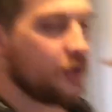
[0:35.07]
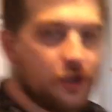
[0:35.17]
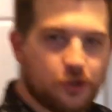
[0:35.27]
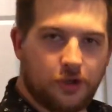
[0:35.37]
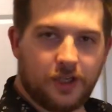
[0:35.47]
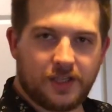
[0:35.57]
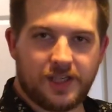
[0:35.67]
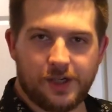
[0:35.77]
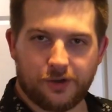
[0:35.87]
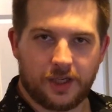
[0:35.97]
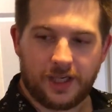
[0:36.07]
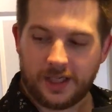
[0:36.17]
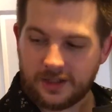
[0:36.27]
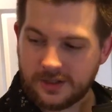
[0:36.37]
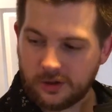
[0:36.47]
I'll show you a secret. You
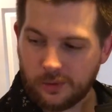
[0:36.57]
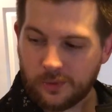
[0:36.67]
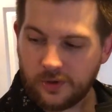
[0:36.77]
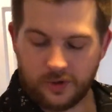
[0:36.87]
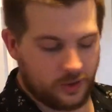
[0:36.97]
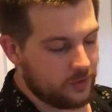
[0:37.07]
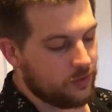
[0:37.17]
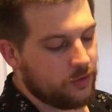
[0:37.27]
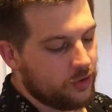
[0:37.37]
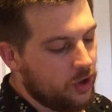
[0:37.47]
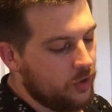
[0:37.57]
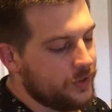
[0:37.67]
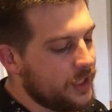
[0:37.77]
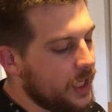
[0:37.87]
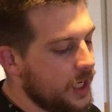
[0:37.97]
can get these little, they're called
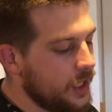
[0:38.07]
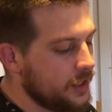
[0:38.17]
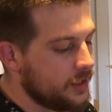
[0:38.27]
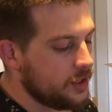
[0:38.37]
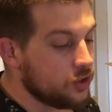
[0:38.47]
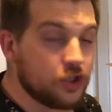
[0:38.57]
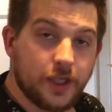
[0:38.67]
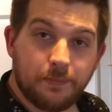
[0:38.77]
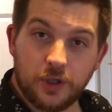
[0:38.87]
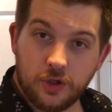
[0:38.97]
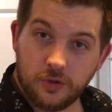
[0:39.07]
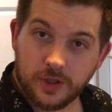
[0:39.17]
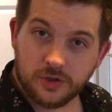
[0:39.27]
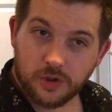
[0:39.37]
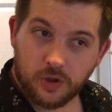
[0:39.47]
the GPU
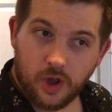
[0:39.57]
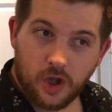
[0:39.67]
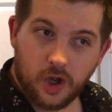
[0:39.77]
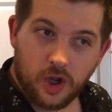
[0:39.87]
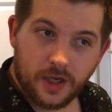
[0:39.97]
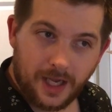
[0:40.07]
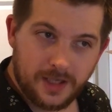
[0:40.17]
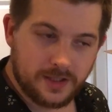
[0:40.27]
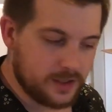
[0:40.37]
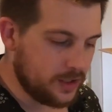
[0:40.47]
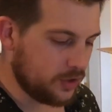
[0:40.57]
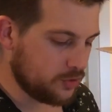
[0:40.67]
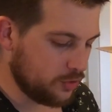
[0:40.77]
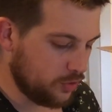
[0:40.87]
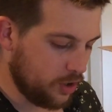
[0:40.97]
external cases, the
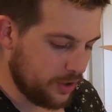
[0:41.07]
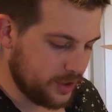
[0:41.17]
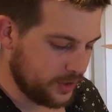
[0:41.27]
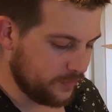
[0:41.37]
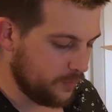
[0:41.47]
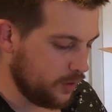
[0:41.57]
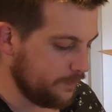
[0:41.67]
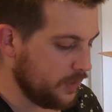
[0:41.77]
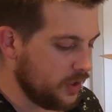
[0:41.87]
external harnesses for them.